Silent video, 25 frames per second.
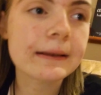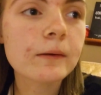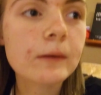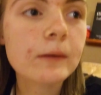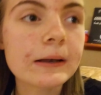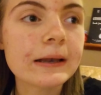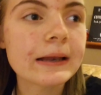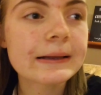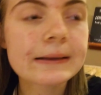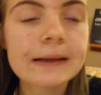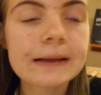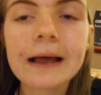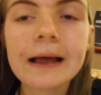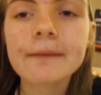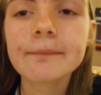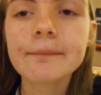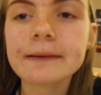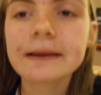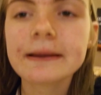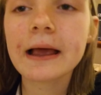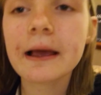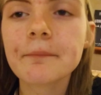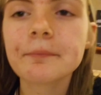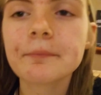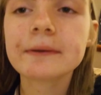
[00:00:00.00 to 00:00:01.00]
that happy,
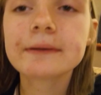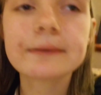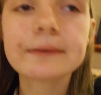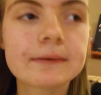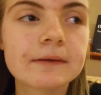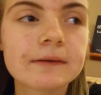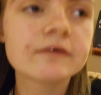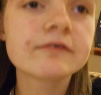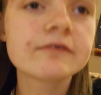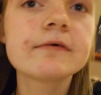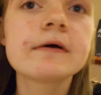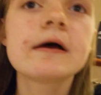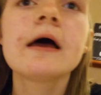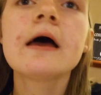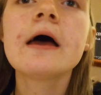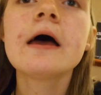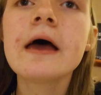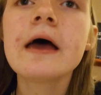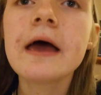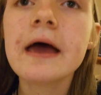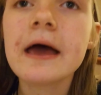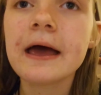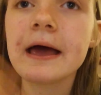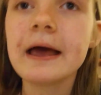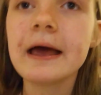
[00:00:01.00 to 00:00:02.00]
happy stuff.
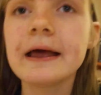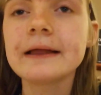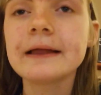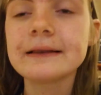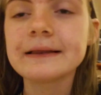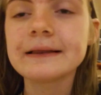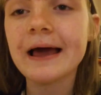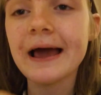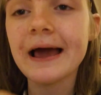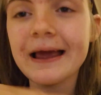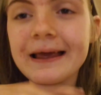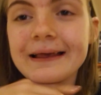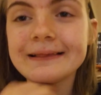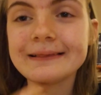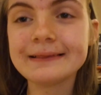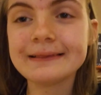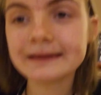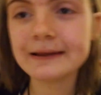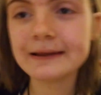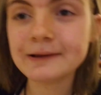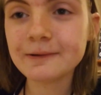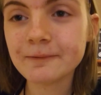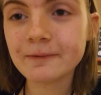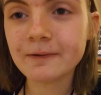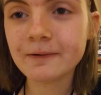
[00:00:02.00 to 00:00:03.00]
And I see
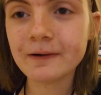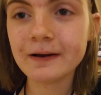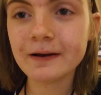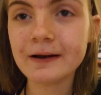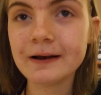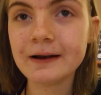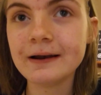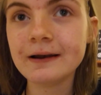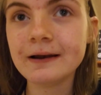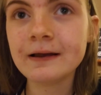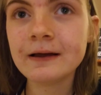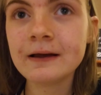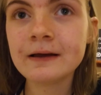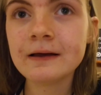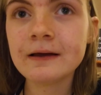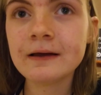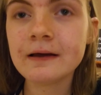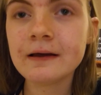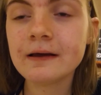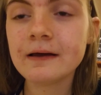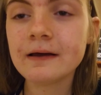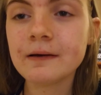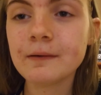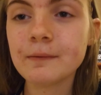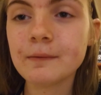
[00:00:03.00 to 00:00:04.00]
you all
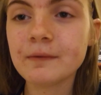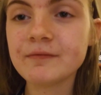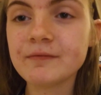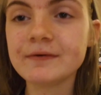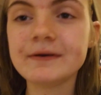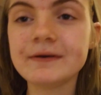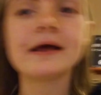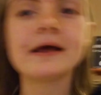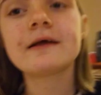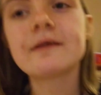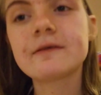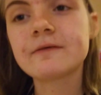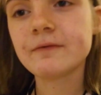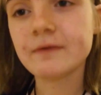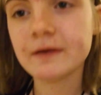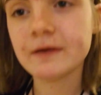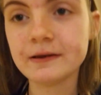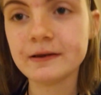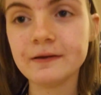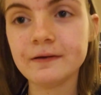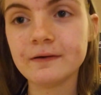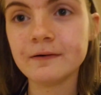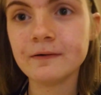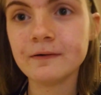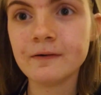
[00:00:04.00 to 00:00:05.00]
the next
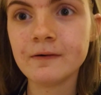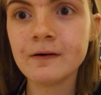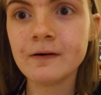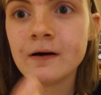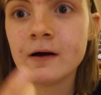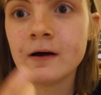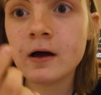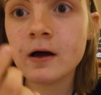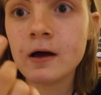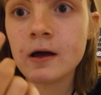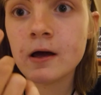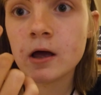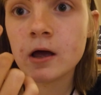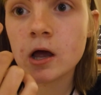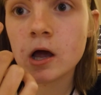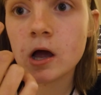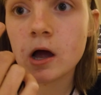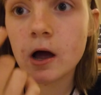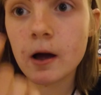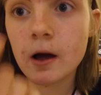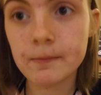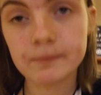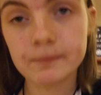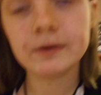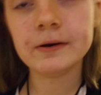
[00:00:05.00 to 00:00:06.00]
video
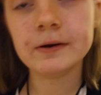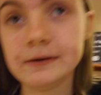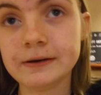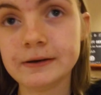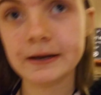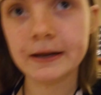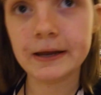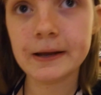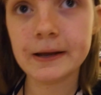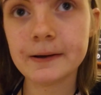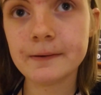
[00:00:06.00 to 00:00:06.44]
on Monday.